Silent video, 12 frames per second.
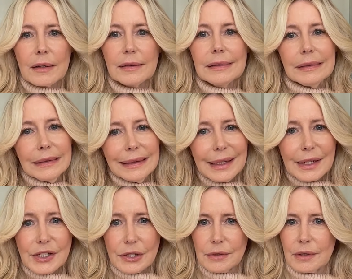
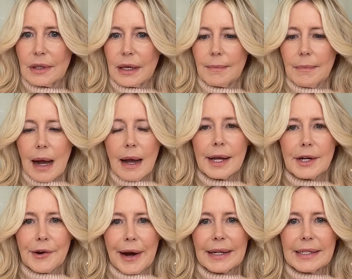literally my
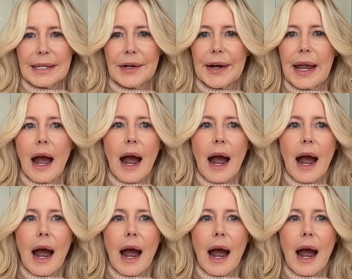criteria.